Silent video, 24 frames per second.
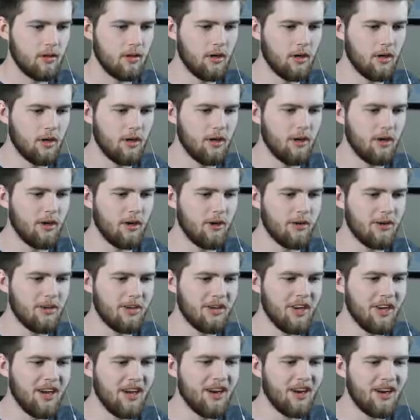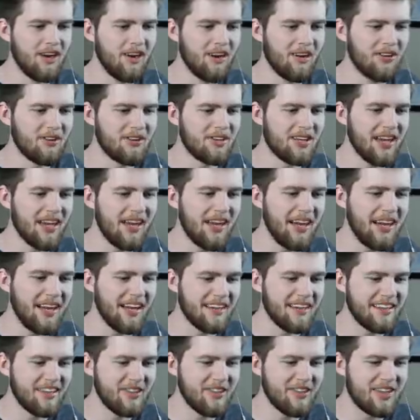Oh, no!
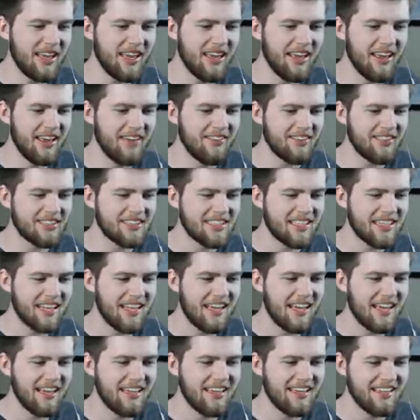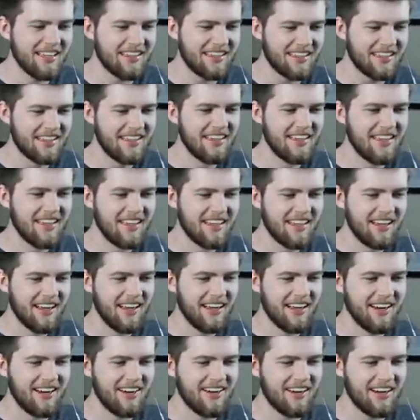God, you can't have it sliding.
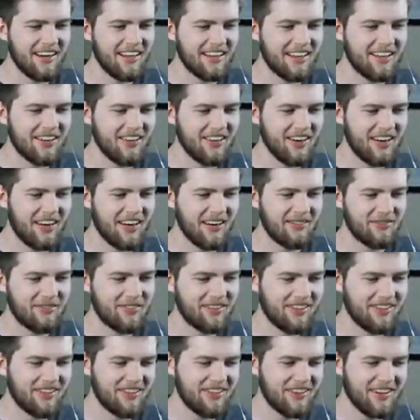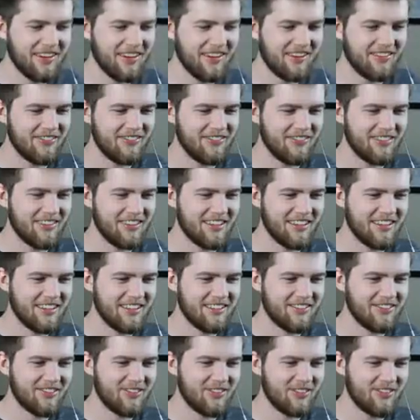All right, you're up. You're up.
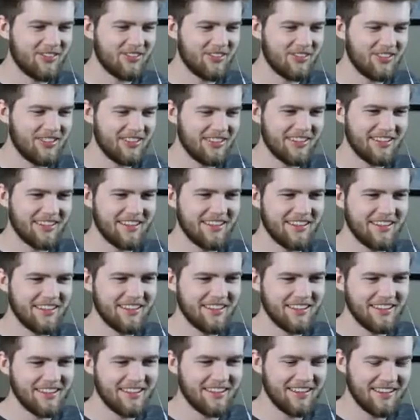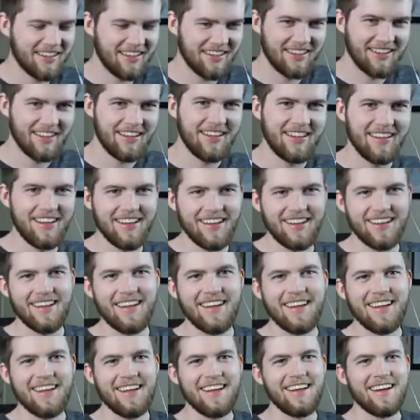Oh, let's see if I can get to ten.
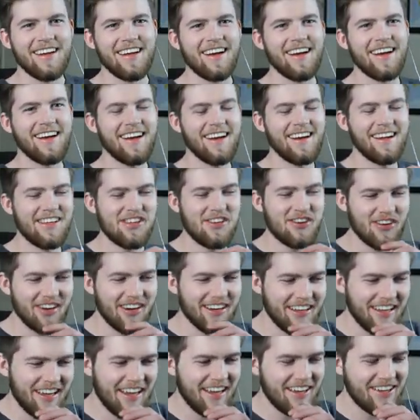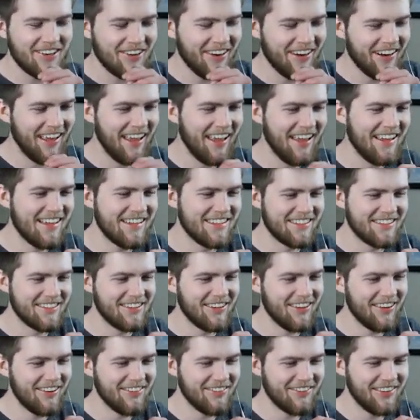Uh, you're at, yeah, you're at eight, dude.
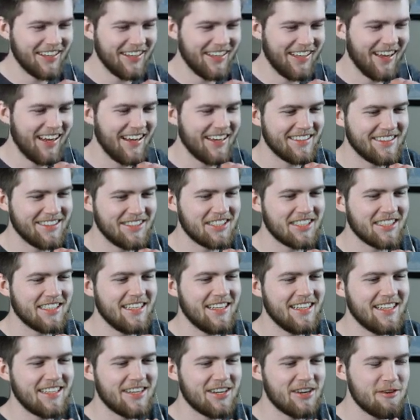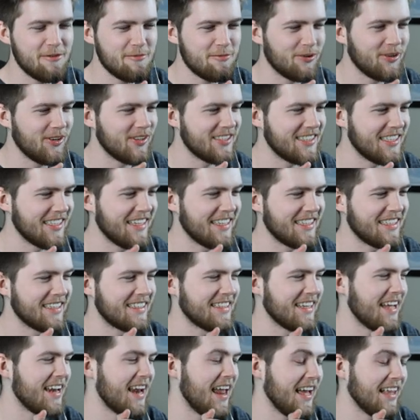Oh, my God. You just need two points to get to
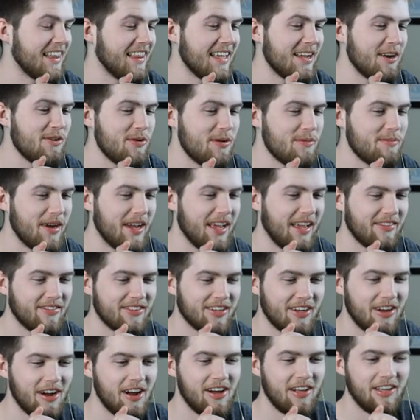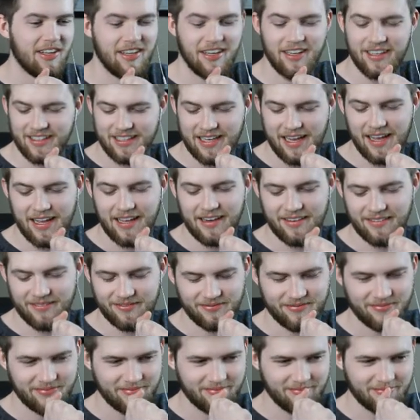ten. I think we might have to call it at
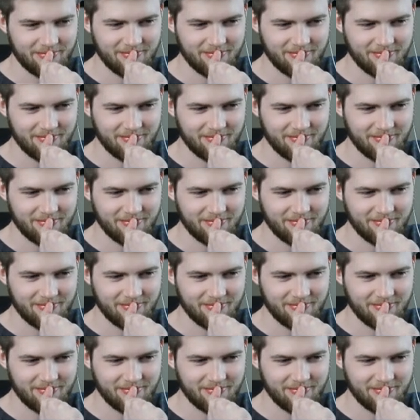ten.